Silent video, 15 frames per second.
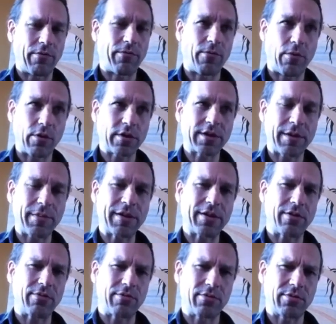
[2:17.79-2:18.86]
4
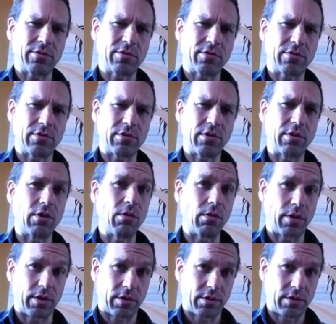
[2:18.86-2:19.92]
semitones
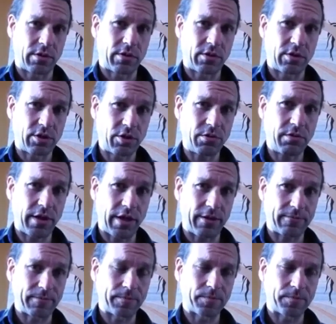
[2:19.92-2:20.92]
lower tuning.